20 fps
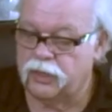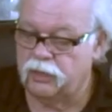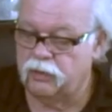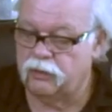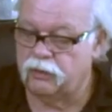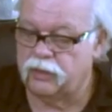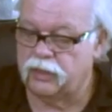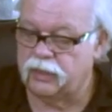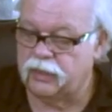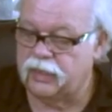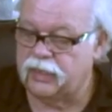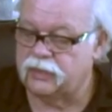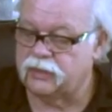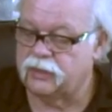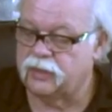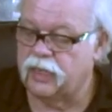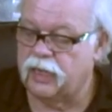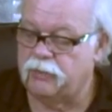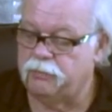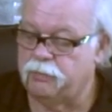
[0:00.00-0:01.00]
here in a
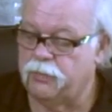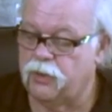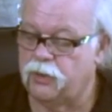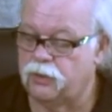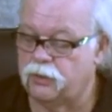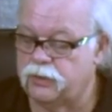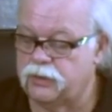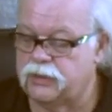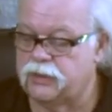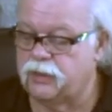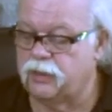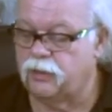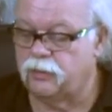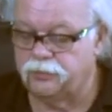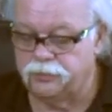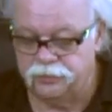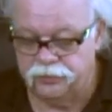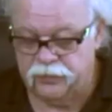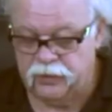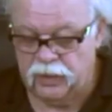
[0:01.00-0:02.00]
desktop mode, so
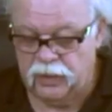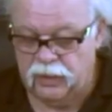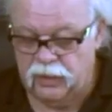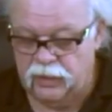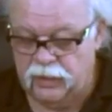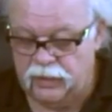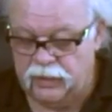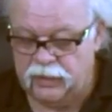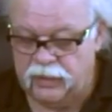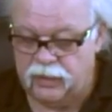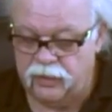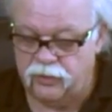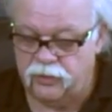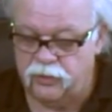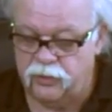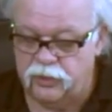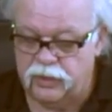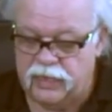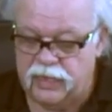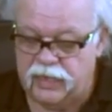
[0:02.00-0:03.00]
I kind of
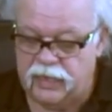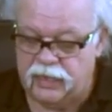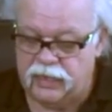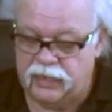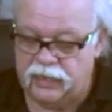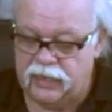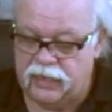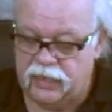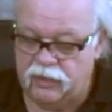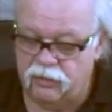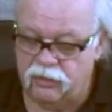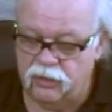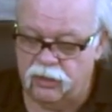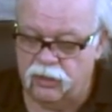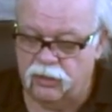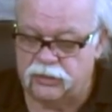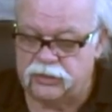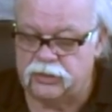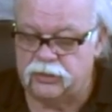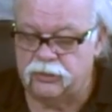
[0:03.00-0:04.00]
threw that idea out. And
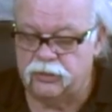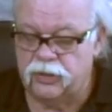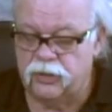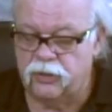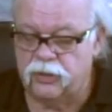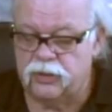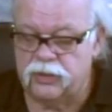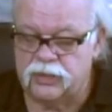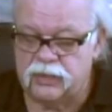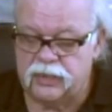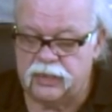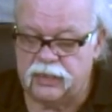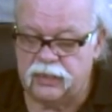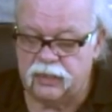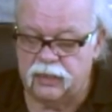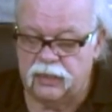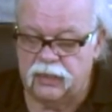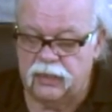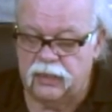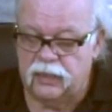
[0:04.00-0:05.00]
also noticed that
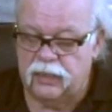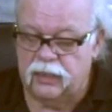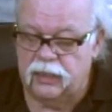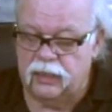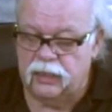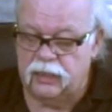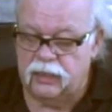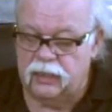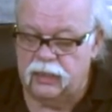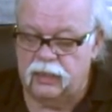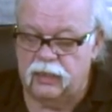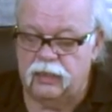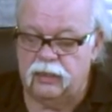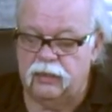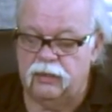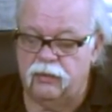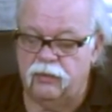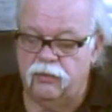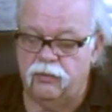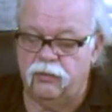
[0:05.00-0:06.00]

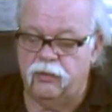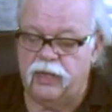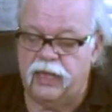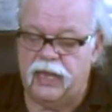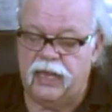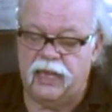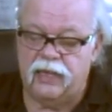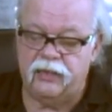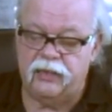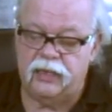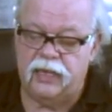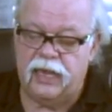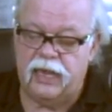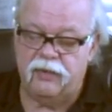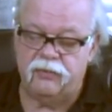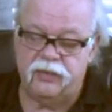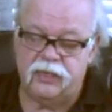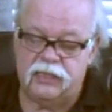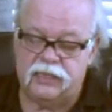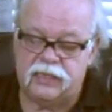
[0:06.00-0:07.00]
we had to
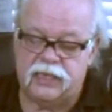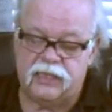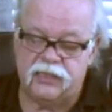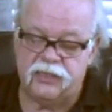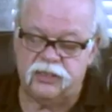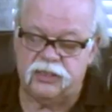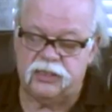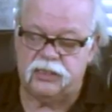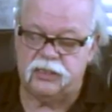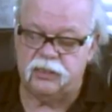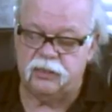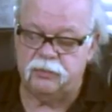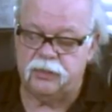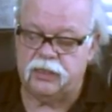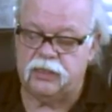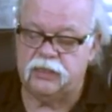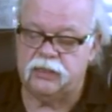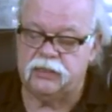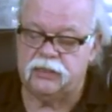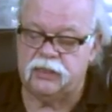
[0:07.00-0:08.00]
have these edges here
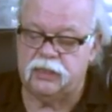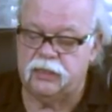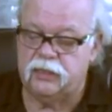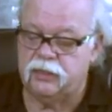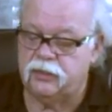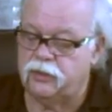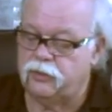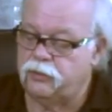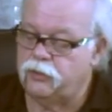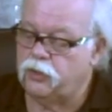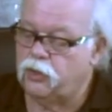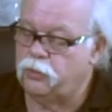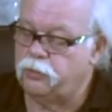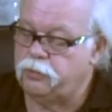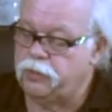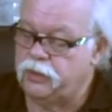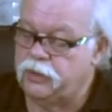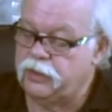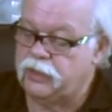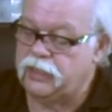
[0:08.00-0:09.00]
because the
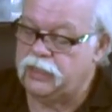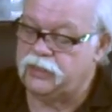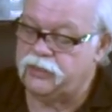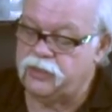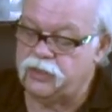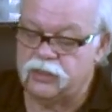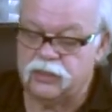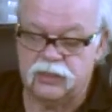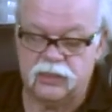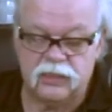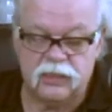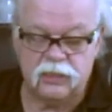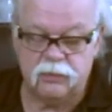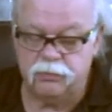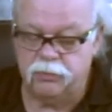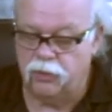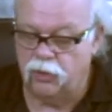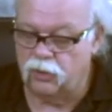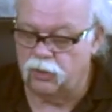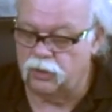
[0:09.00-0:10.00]
rope, as you can see,
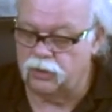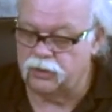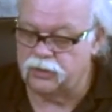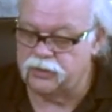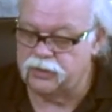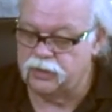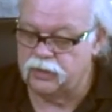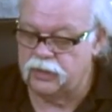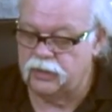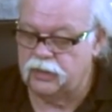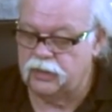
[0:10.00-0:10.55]
pulls